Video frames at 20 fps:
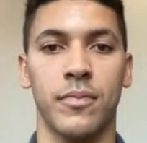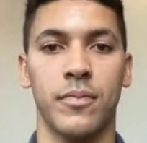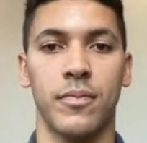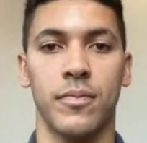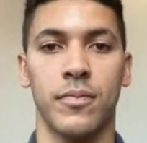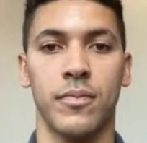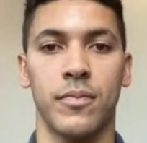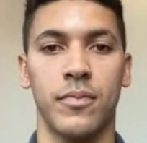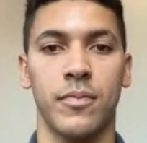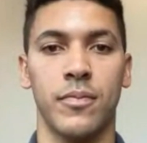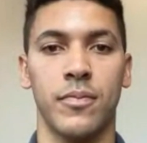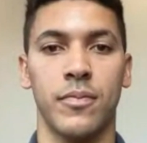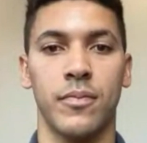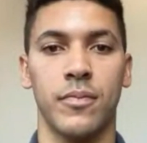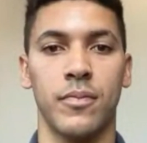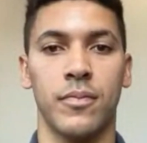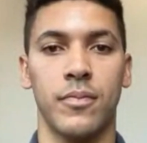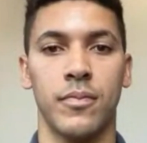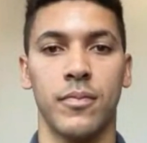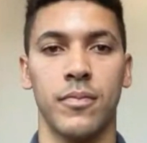
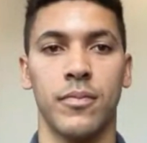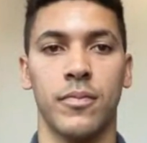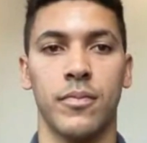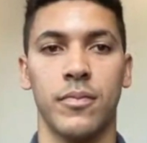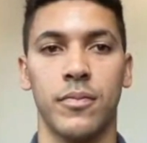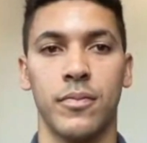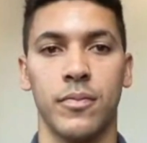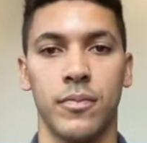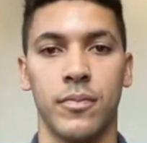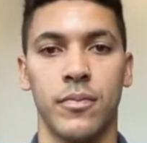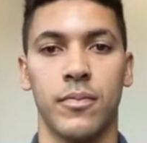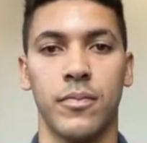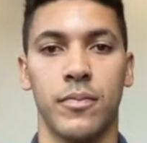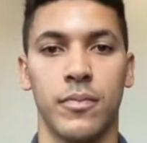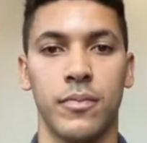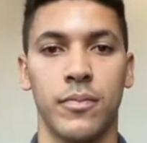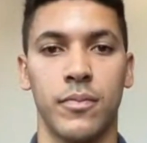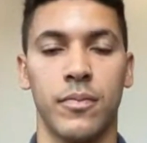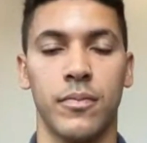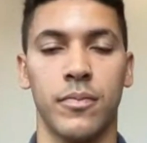
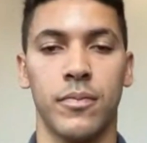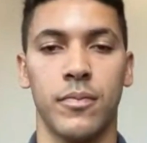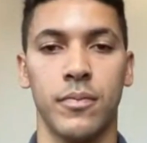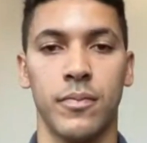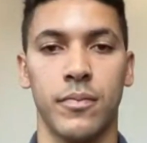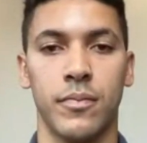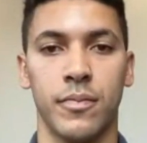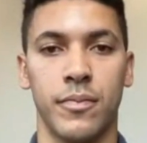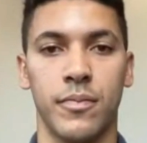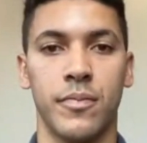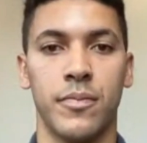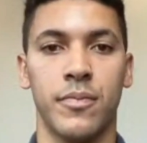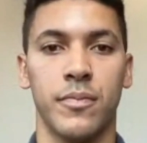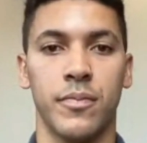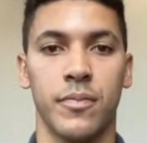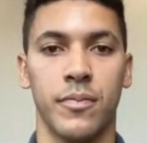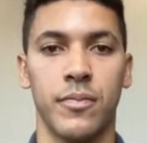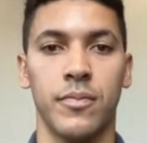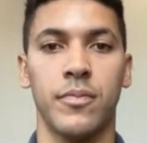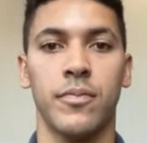
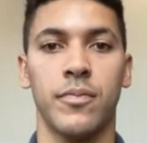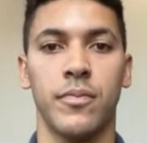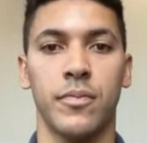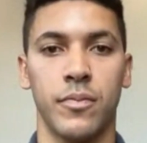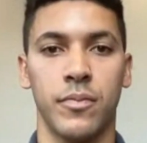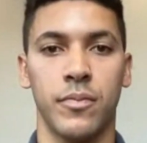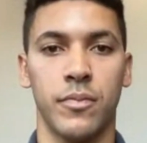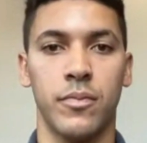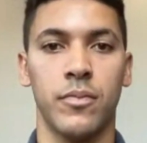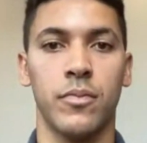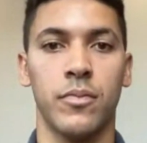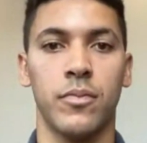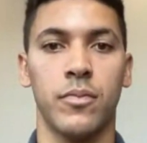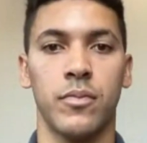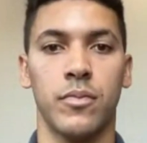No words are spoken by the person on screen.